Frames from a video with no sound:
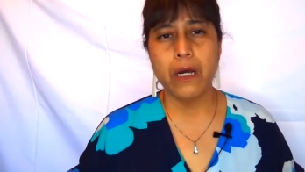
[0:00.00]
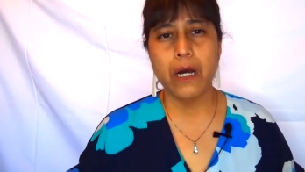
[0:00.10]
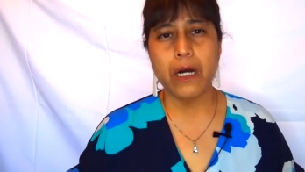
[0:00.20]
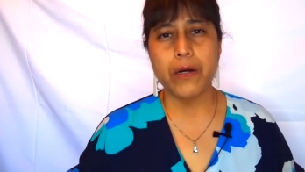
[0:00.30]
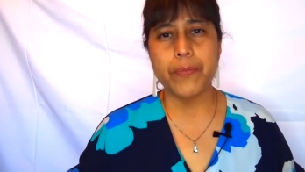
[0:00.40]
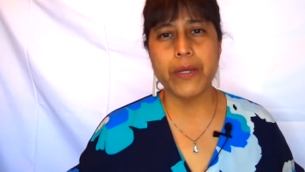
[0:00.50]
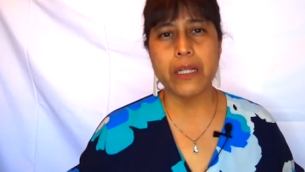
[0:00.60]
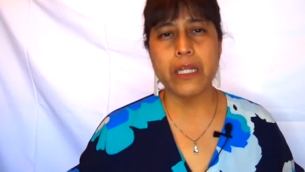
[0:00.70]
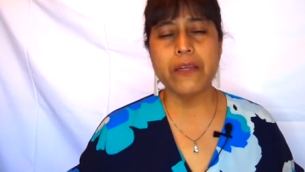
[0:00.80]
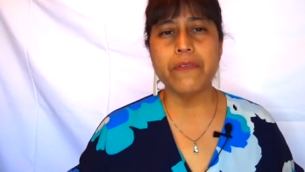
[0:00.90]

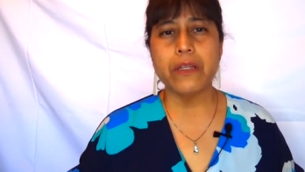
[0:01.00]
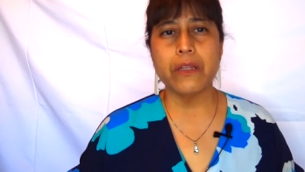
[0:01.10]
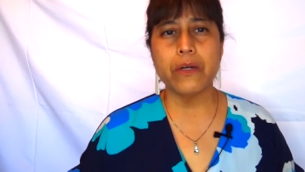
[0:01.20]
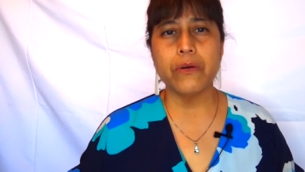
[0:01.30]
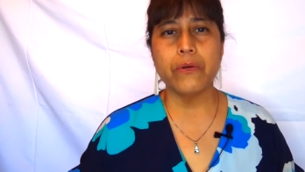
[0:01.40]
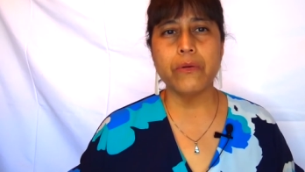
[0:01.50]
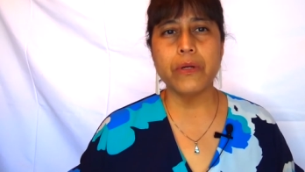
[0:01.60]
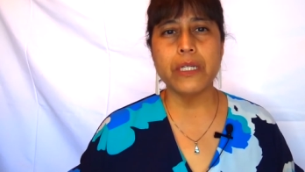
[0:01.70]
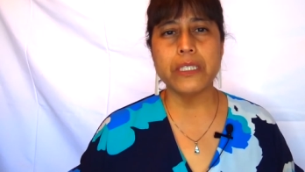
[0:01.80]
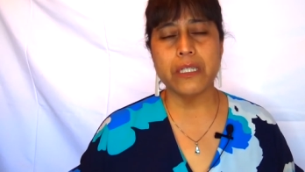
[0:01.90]
And even though
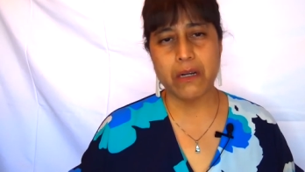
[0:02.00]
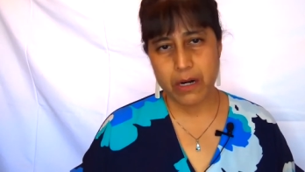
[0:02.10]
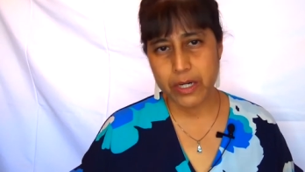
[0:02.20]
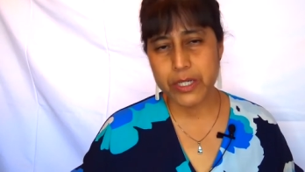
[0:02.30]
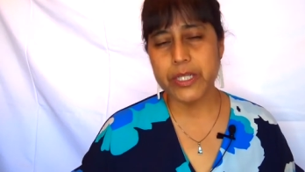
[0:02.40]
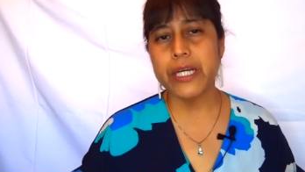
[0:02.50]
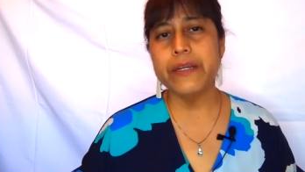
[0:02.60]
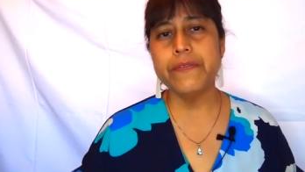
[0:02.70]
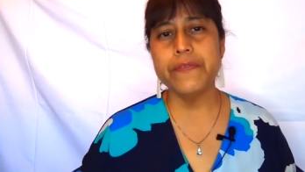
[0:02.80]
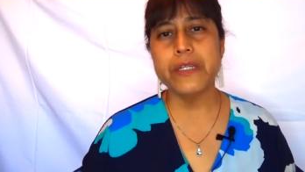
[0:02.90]
it's a hard
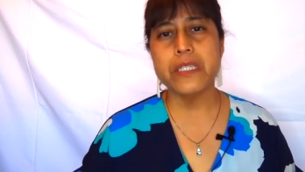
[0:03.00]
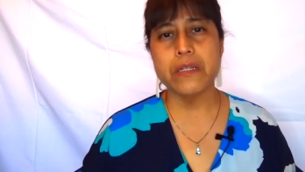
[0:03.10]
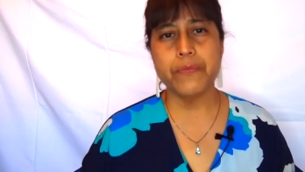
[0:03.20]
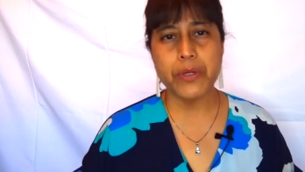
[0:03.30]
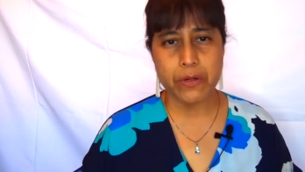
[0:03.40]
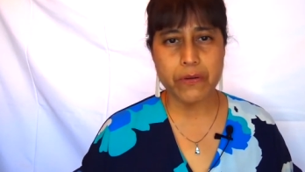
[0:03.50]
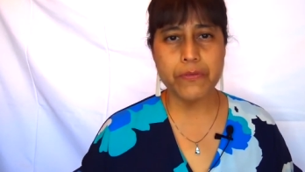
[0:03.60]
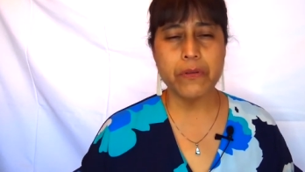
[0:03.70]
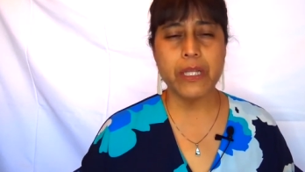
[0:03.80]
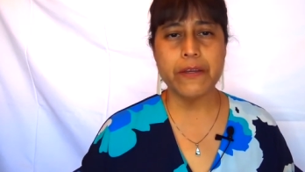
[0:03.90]
life, it's a
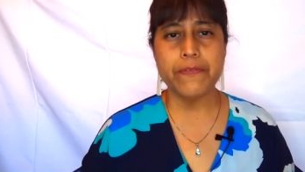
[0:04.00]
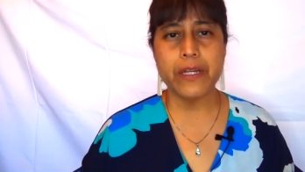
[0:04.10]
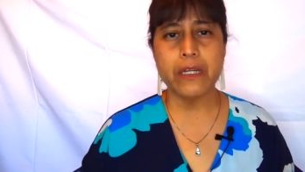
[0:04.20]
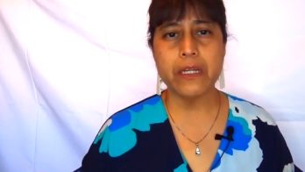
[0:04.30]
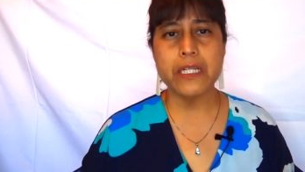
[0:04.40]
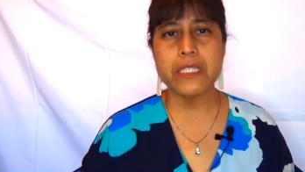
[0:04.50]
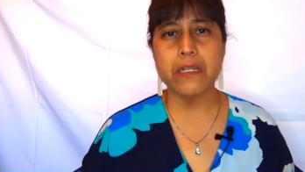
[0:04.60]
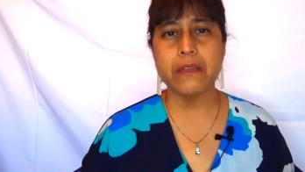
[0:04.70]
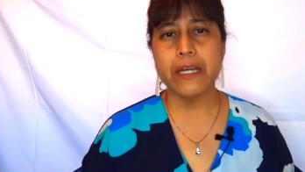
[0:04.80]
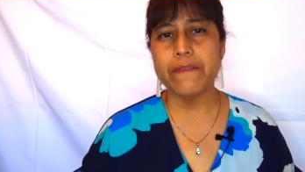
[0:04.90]
beautiful life, and it's a
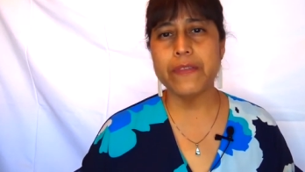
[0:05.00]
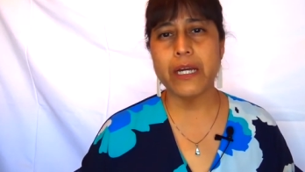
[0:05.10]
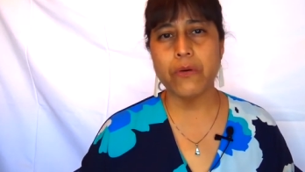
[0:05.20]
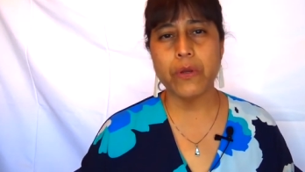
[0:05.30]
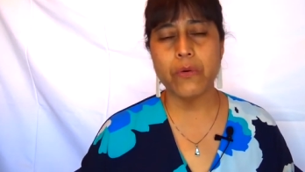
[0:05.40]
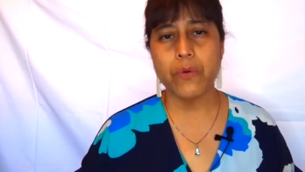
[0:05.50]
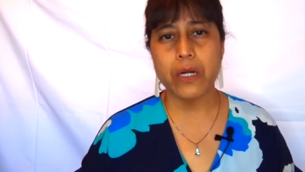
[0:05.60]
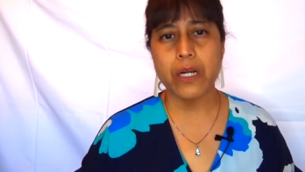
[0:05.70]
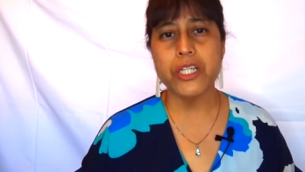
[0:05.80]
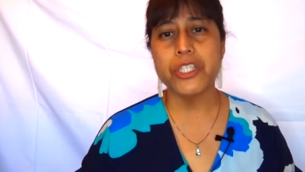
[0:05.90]
life that we
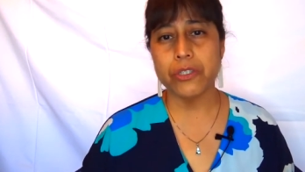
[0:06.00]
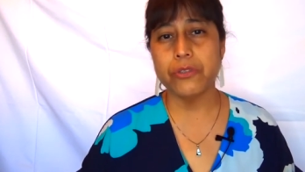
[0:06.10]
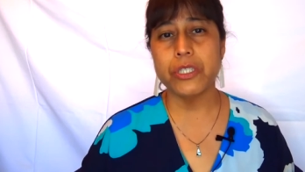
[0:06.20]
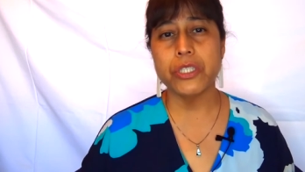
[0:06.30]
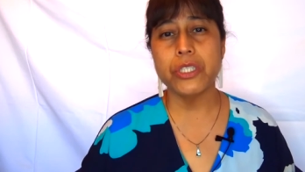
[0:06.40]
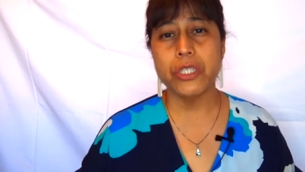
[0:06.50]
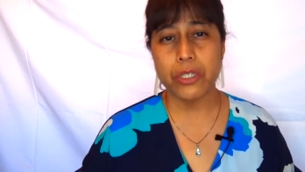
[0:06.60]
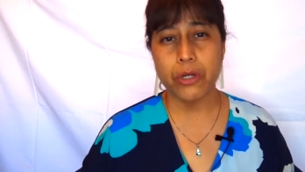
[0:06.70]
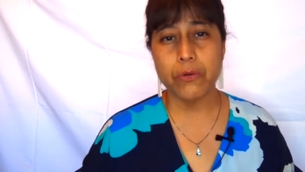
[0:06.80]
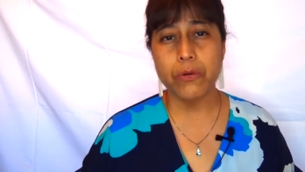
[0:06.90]
want our children to
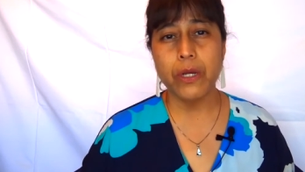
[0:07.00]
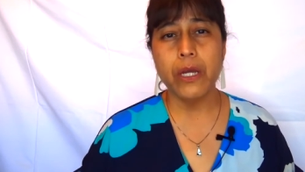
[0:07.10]
know.